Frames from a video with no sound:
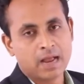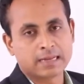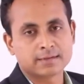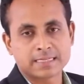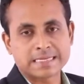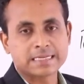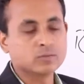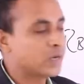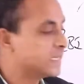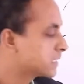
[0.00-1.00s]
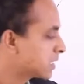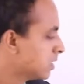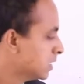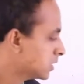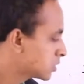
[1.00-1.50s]
and the second one is
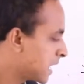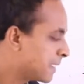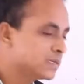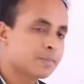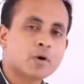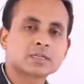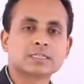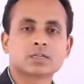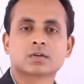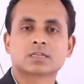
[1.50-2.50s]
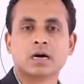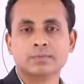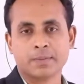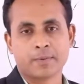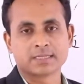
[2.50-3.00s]
time deposit or
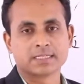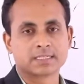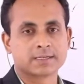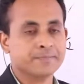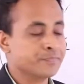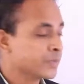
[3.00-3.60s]
term deposit.